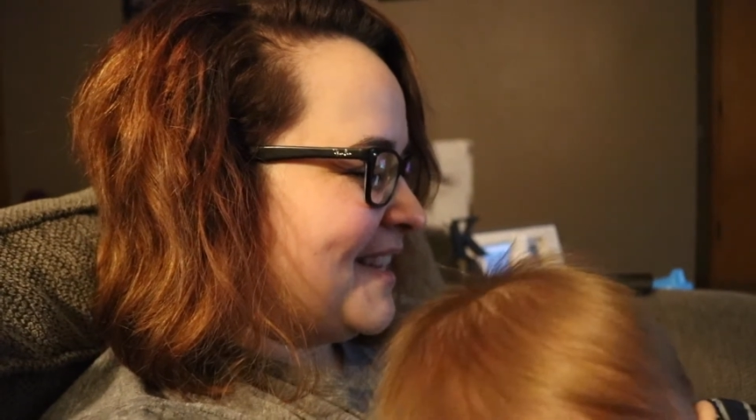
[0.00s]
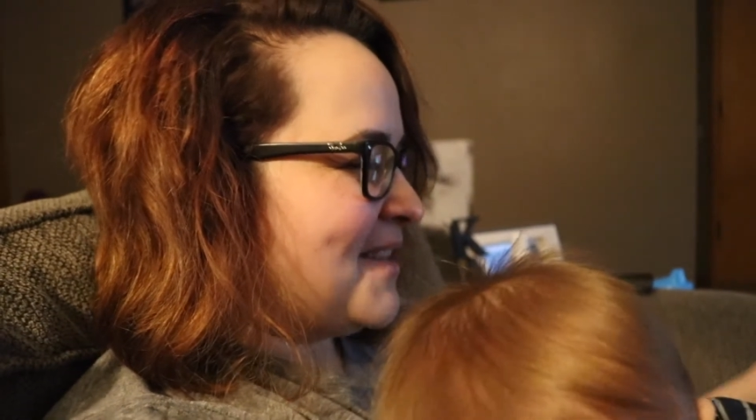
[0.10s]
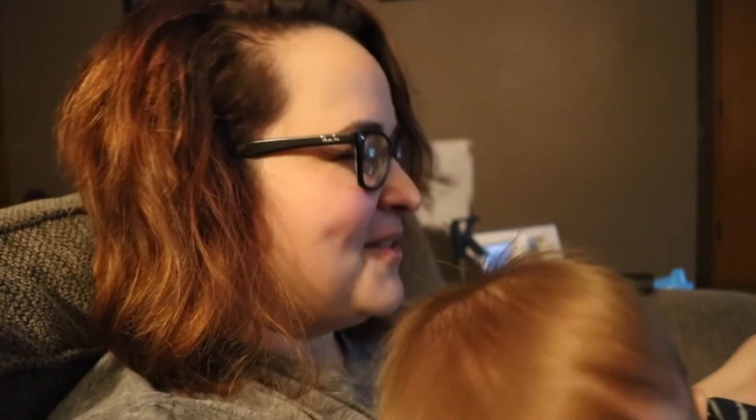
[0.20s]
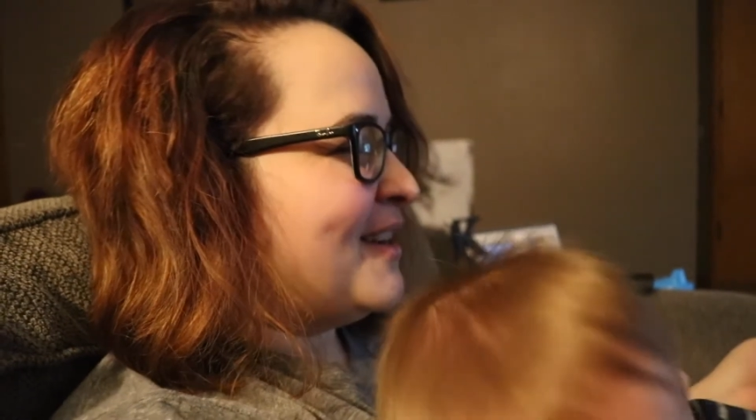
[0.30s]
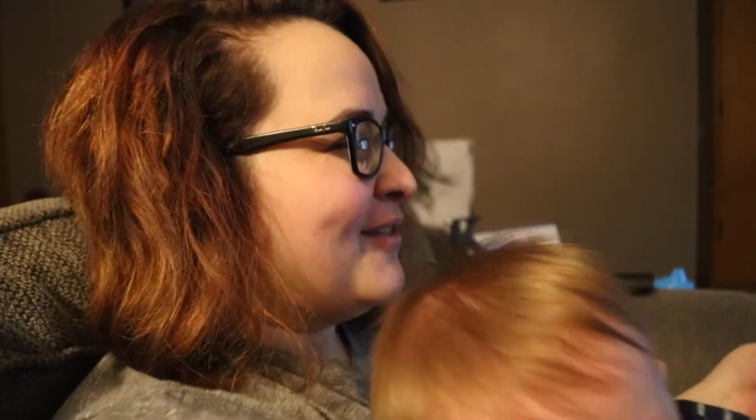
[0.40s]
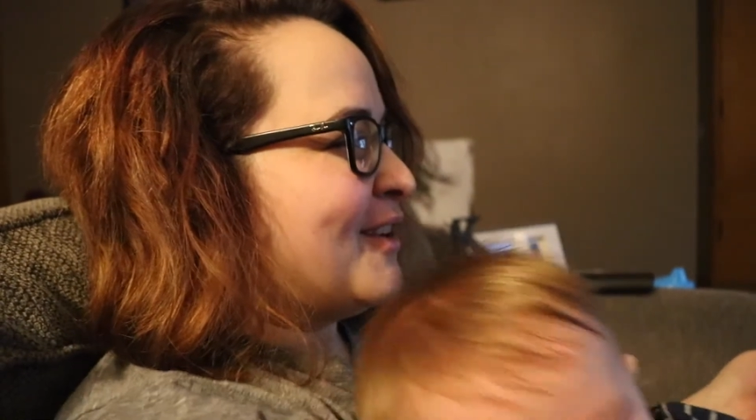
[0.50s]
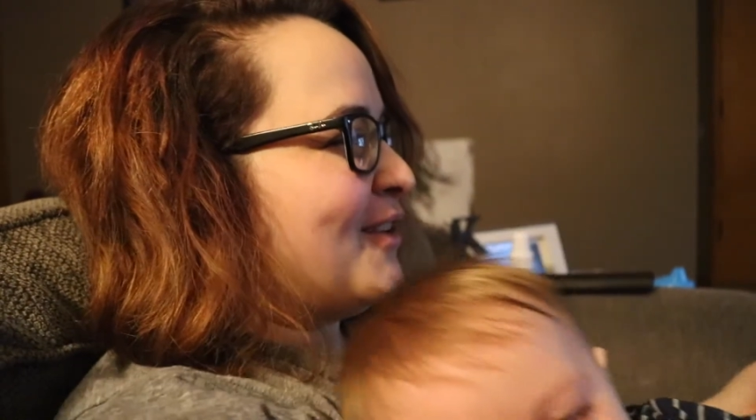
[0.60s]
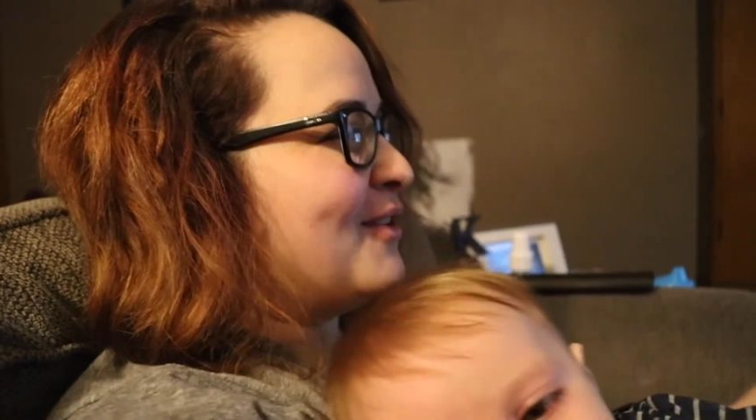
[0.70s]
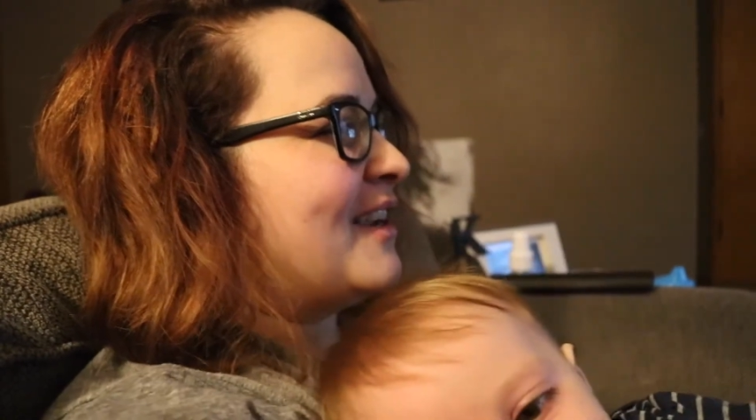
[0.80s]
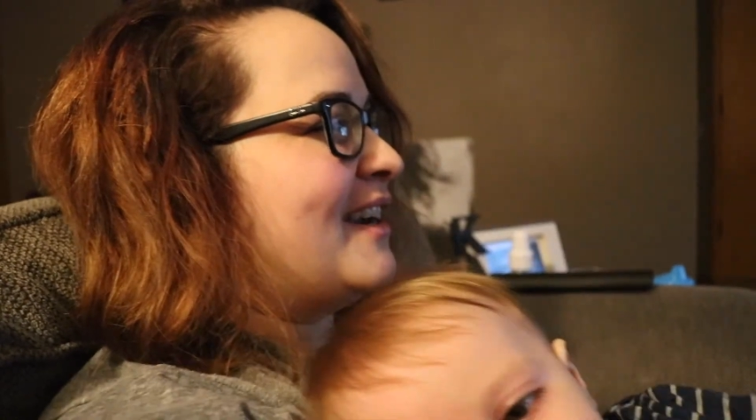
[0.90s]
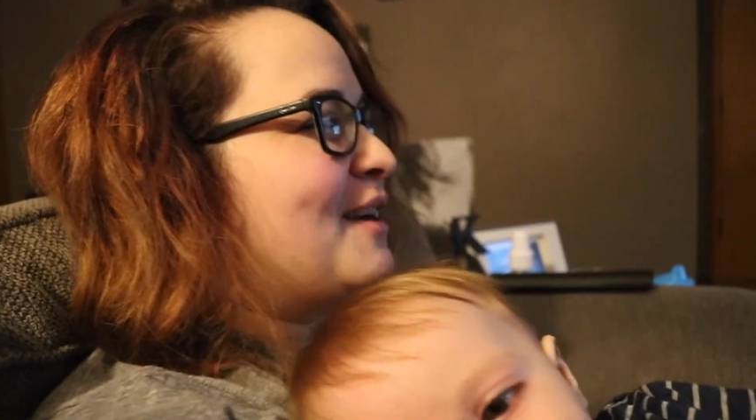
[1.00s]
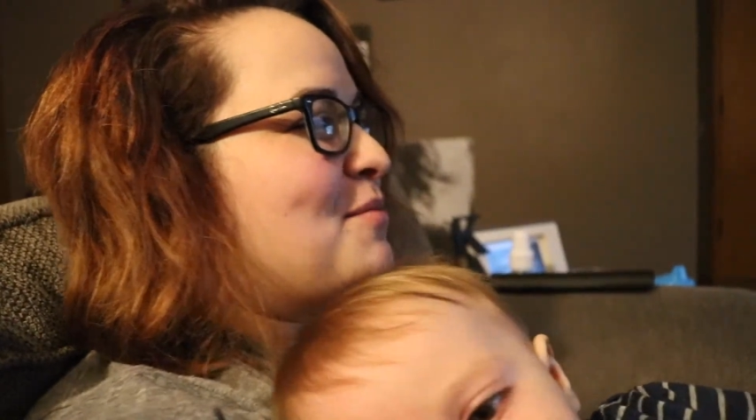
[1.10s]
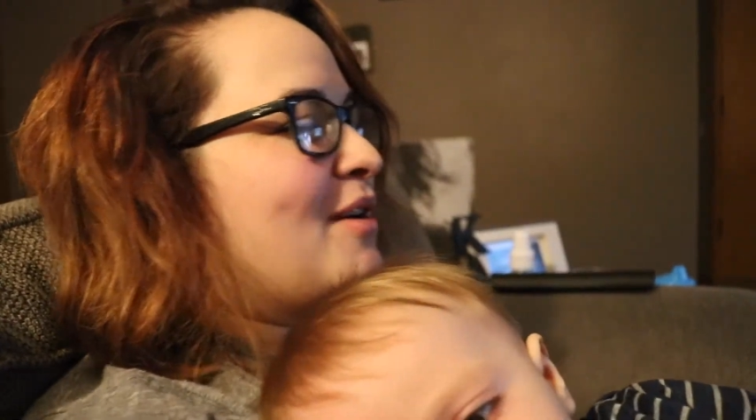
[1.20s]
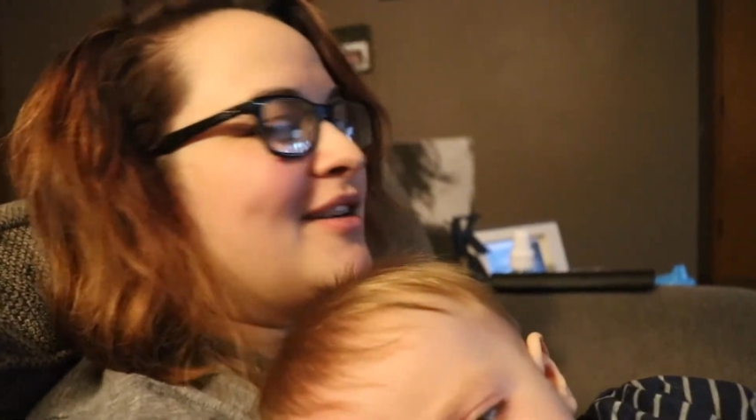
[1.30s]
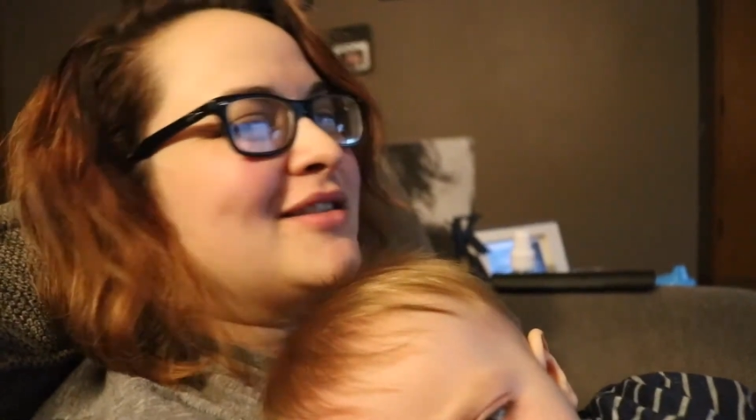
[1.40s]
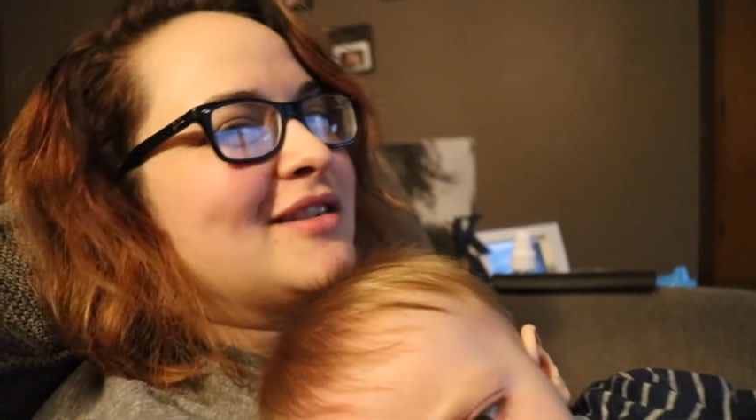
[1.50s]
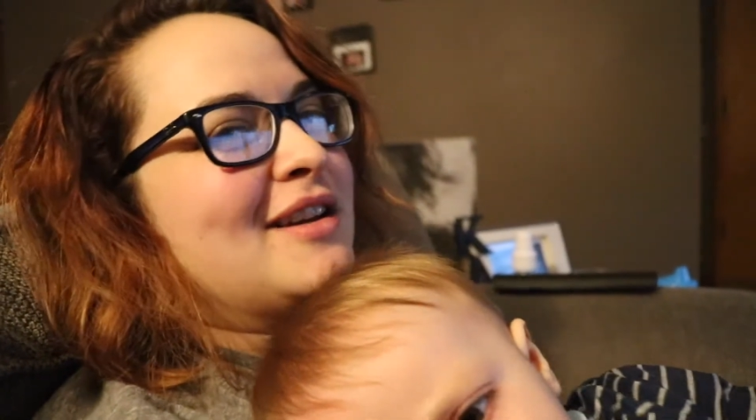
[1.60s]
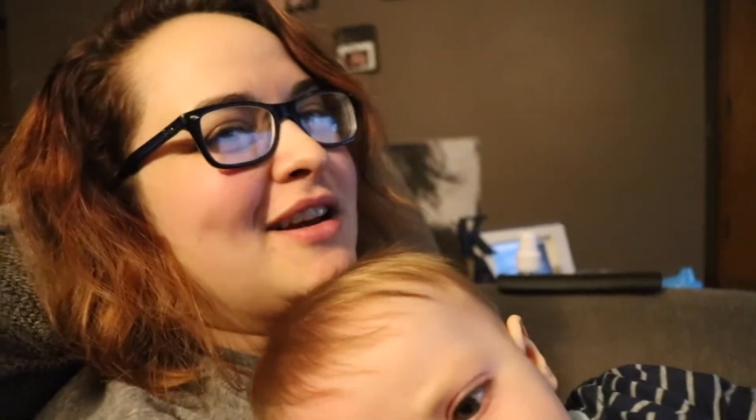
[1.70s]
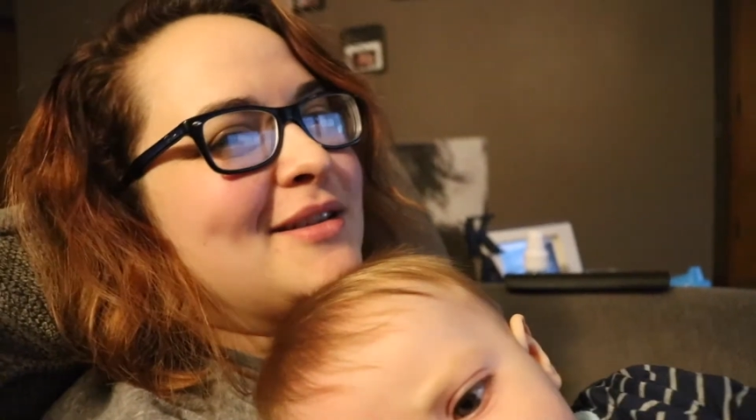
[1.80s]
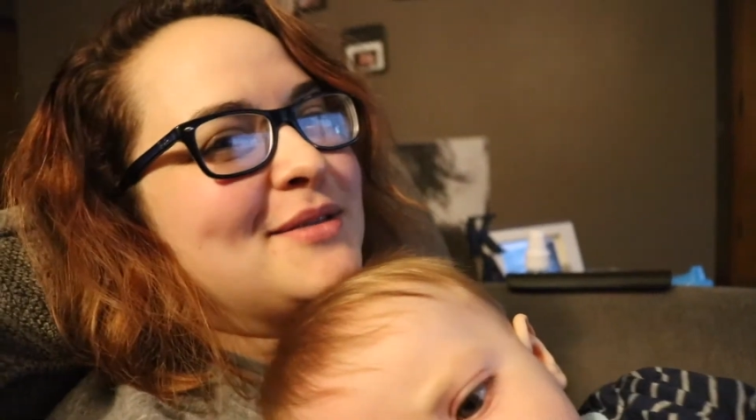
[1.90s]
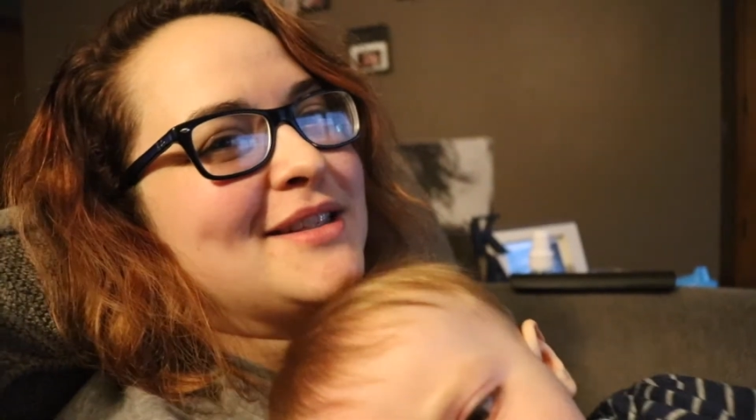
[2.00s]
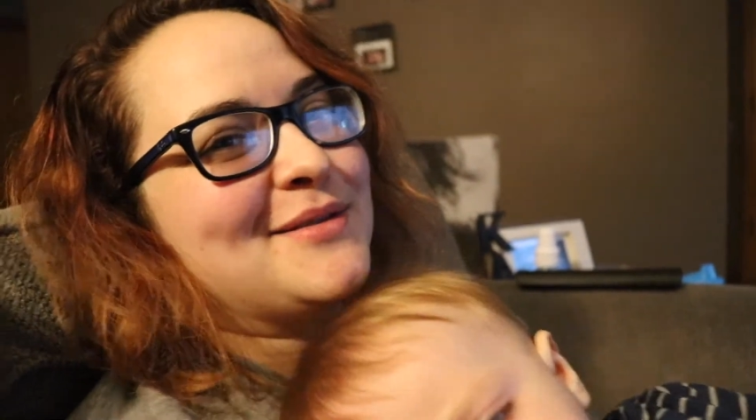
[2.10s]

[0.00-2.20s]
I would never go to Harry Potter's Anonymous